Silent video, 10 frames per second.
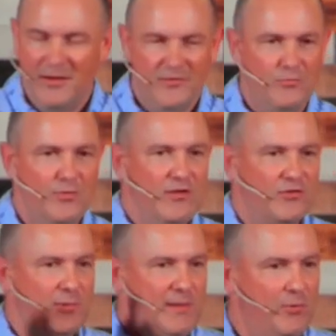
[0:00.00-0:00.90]
to
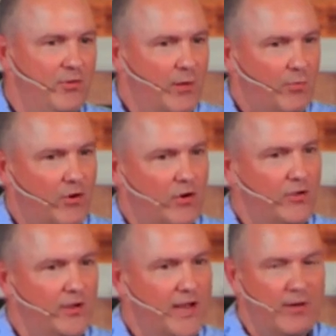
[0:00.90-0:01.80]
reach people that we're
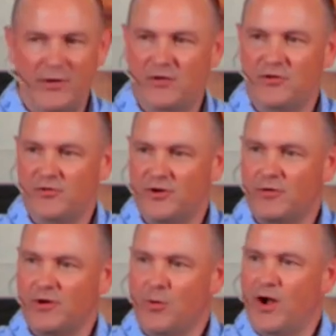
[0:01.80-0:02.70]
currently not reaching is going
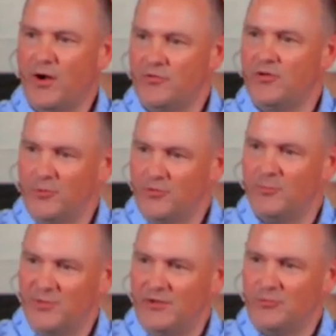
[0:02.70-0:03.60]
to require us to do
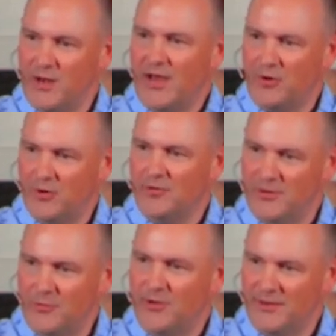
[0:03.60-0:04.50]
some things we're not currently
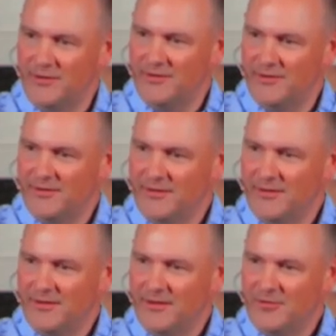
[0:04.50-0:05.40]
doing.
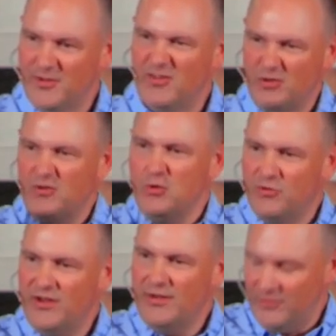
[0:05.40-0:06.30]
So it's a new
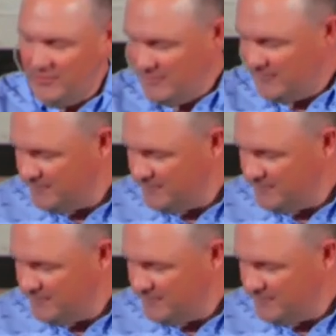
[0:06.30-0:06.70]
season.